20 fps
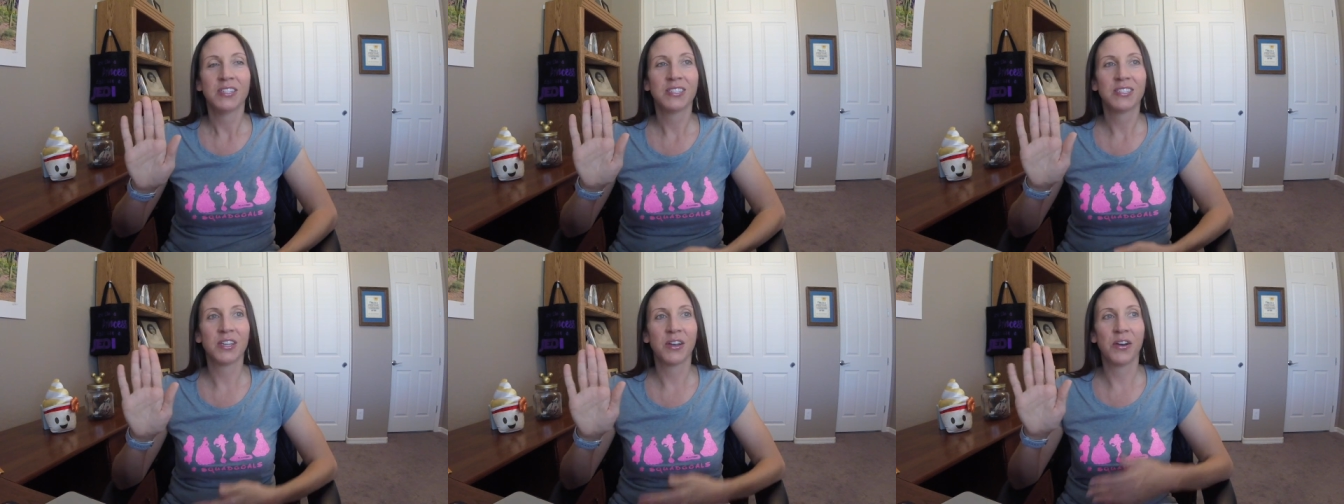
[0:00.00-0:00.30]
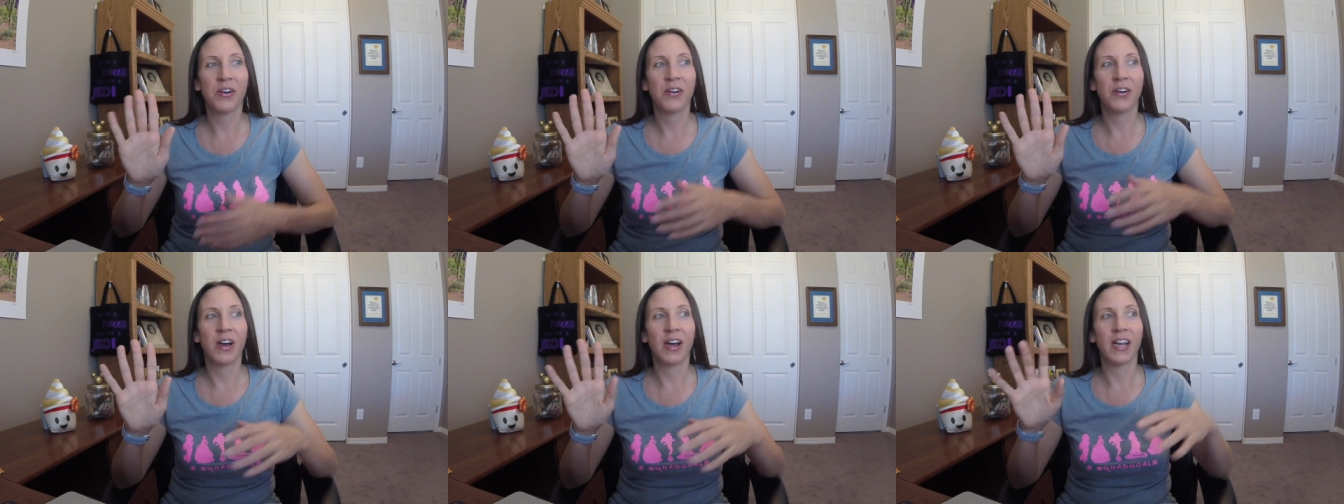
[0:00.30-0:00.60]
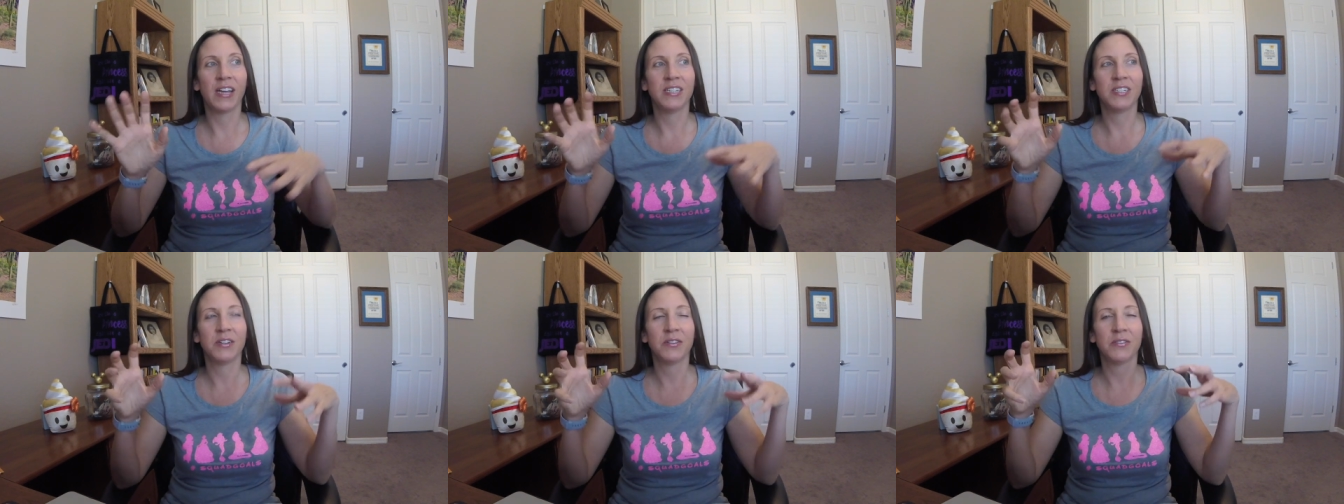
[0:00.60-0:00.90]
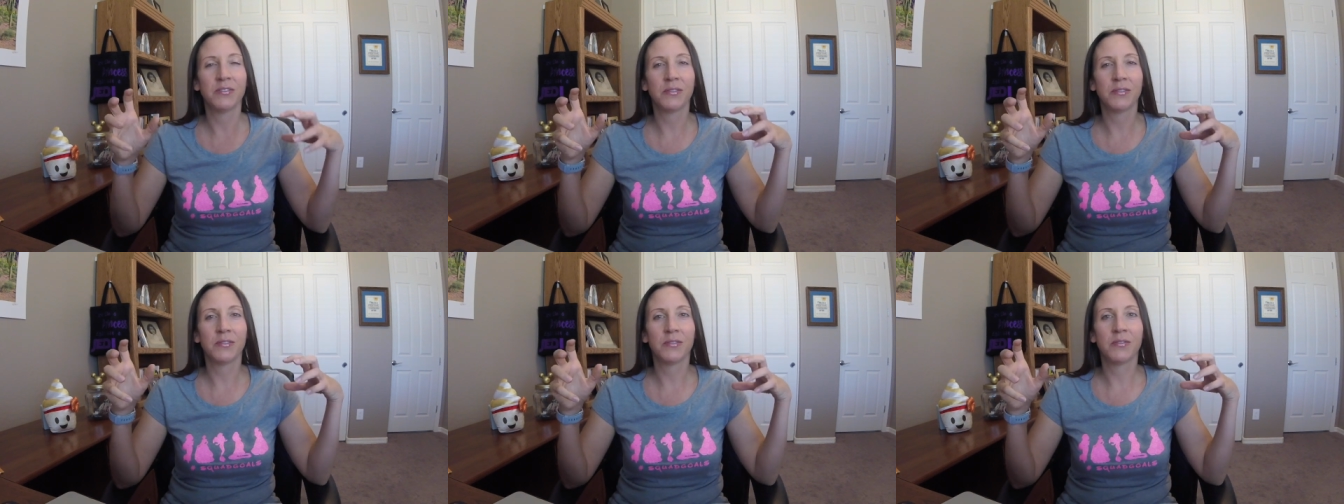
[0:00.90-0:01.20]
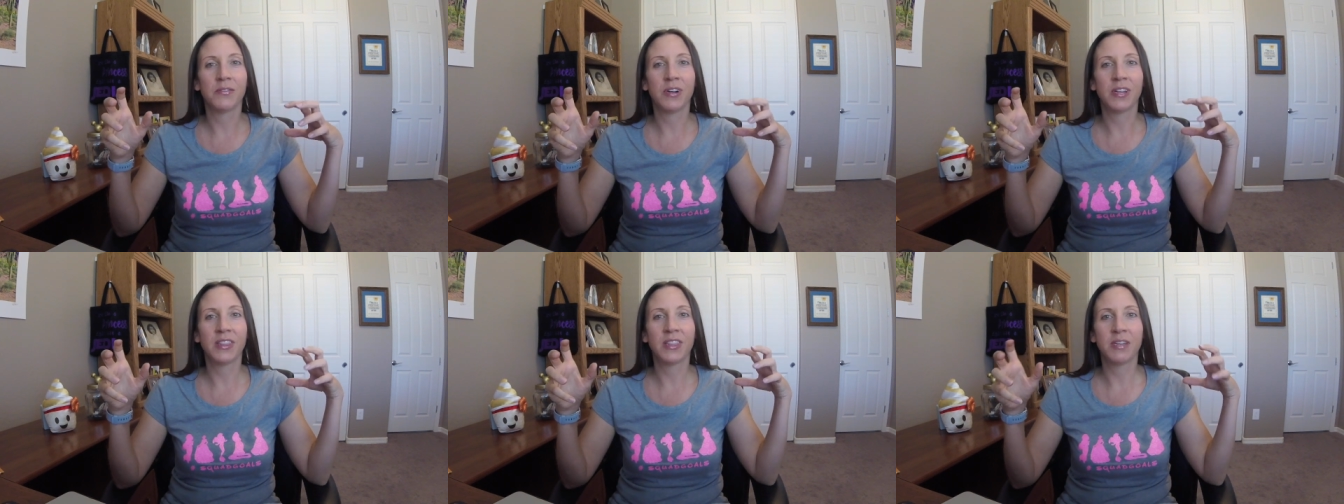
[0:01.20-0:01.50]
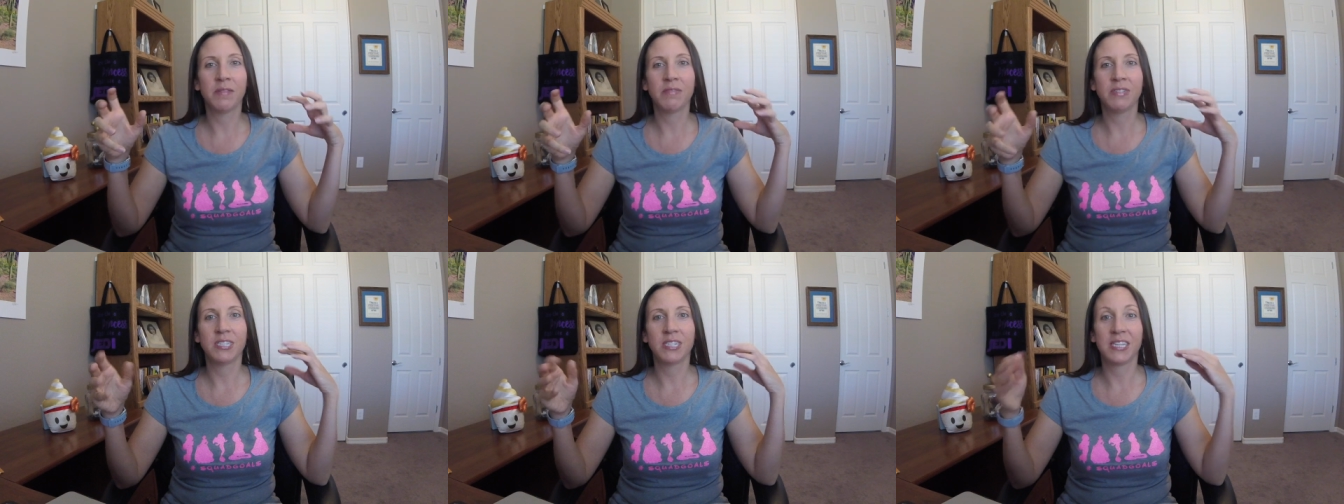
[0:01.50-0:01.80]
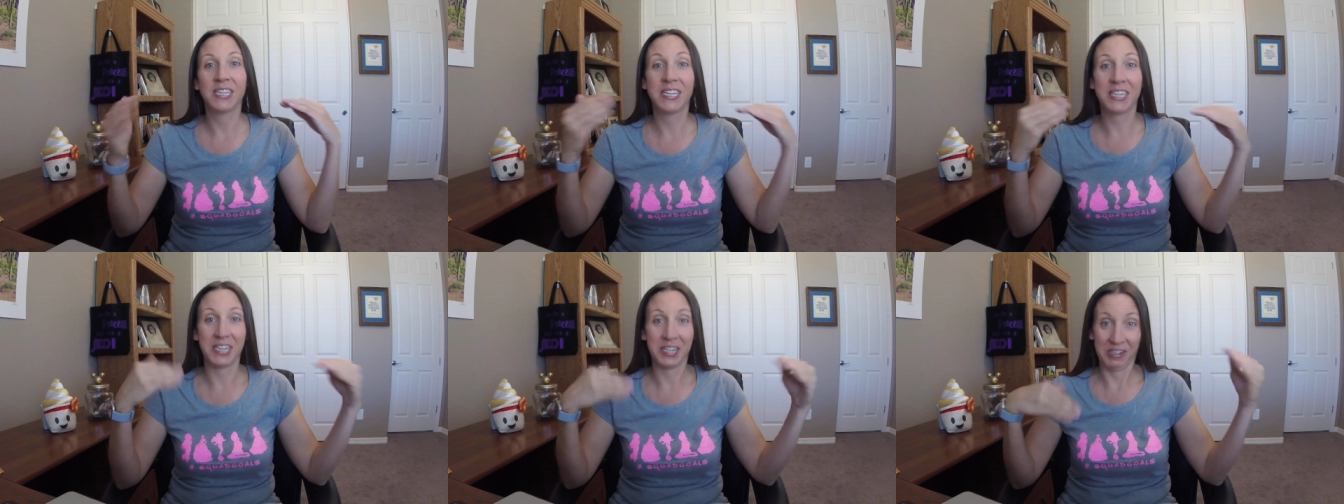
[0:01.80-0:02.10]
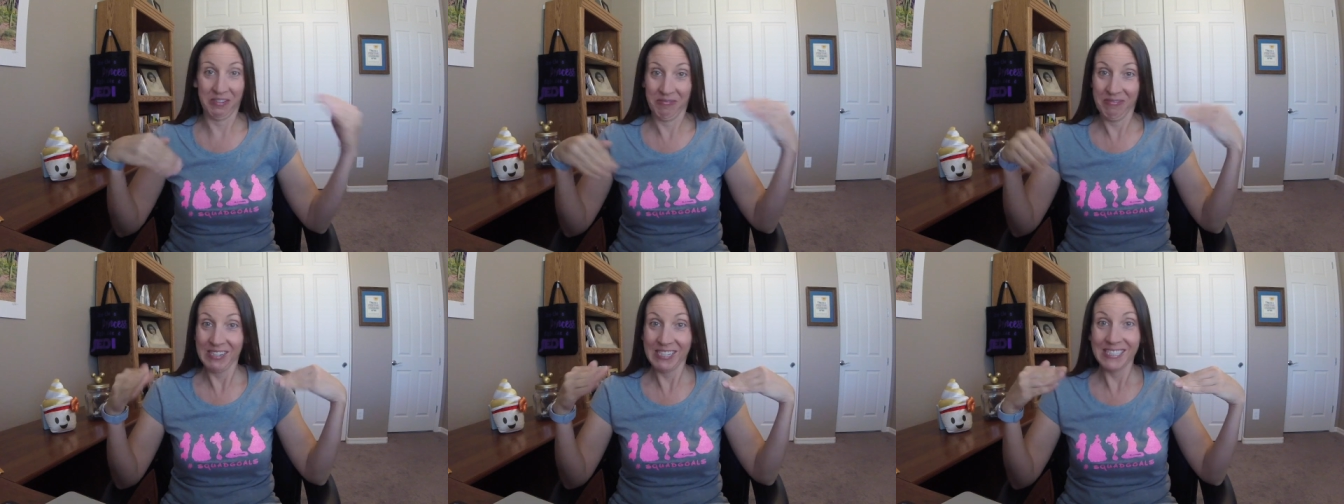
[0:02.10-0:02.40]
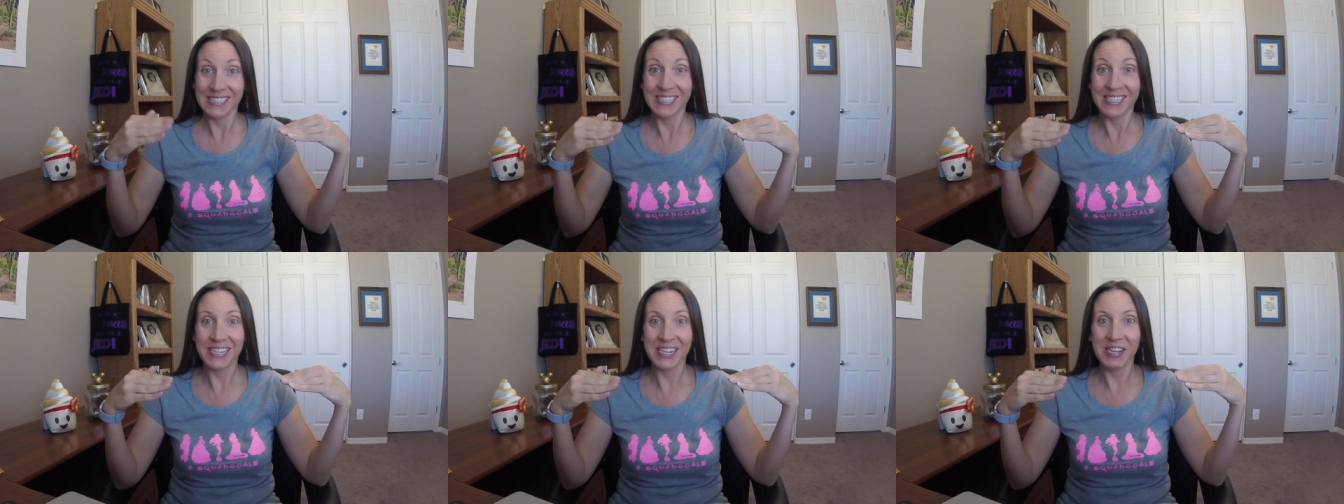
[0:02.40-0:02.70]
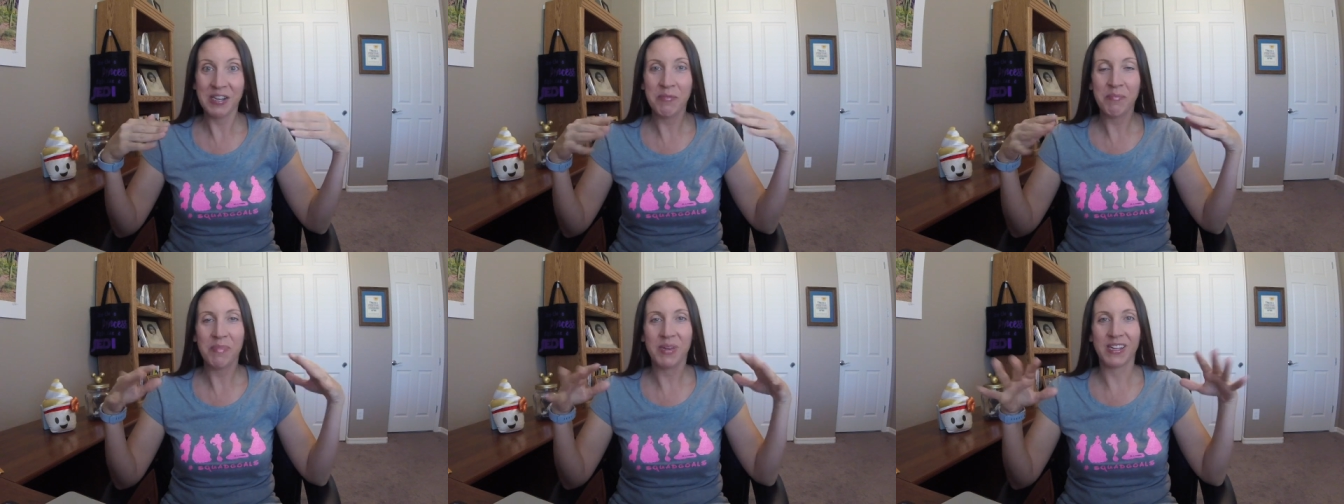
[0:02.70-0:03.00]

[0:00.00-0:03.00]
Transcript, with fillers: so I don't want them to hear me sing,